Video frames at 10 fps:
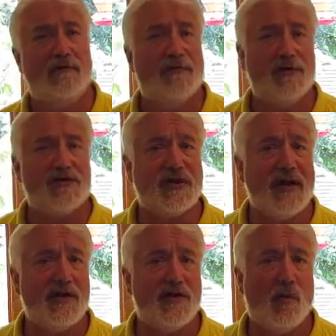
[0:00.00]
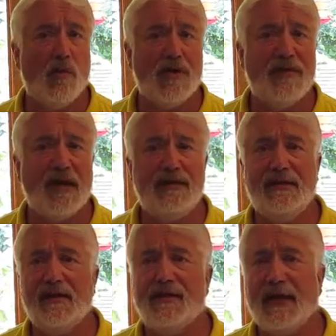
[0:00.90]
First, I don't know where the
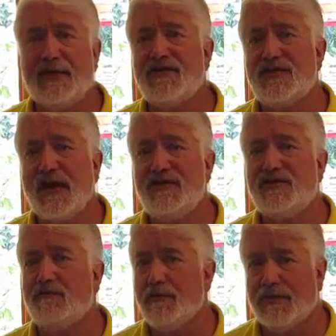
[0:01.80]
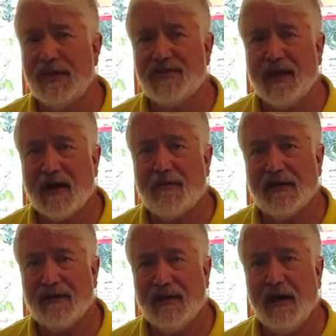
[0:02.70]
idea that exercise could replace
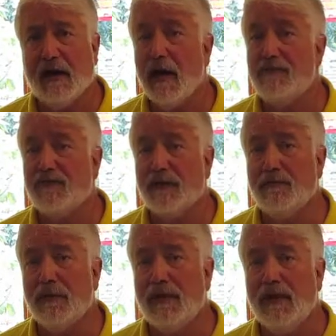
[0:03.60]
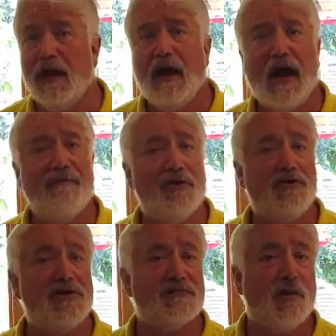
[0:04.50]
chiropractic care comes from. I've
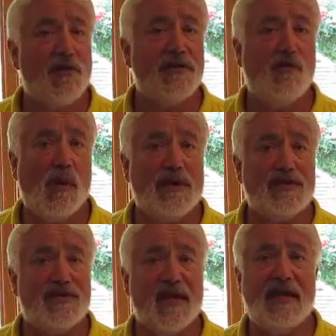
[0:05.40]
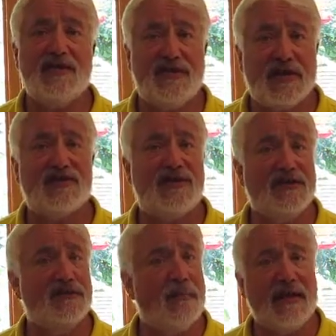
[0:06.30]
heard this more than once and it just
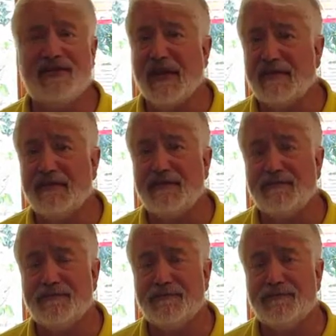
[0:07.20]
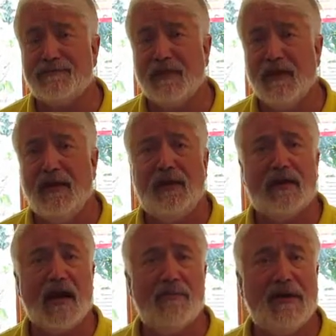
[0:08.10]
doesn't make sense.
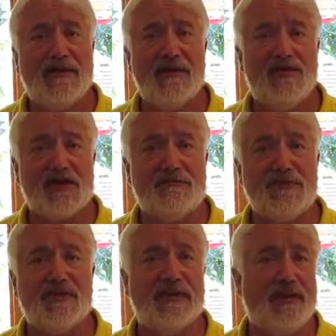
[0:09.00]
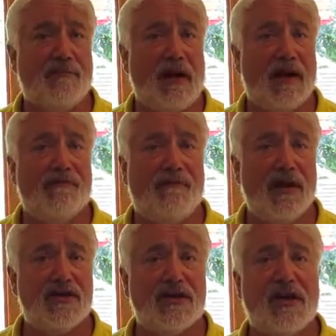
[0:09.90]
Chiropractic adjustments allow the body to
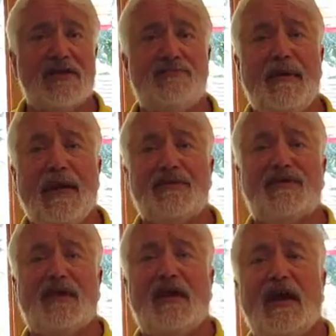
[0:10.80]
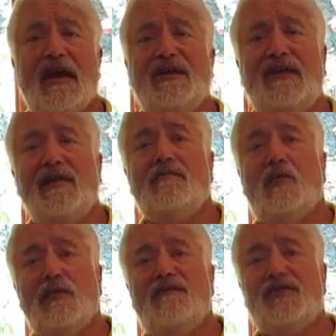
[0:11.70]
function at its best and to heal
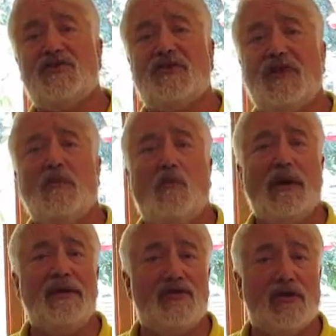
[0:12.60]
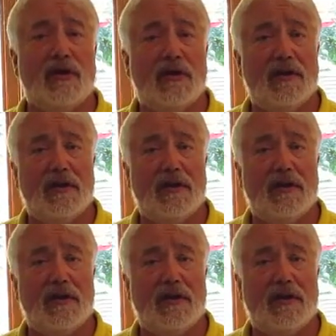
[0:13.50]
more efficiently when injured.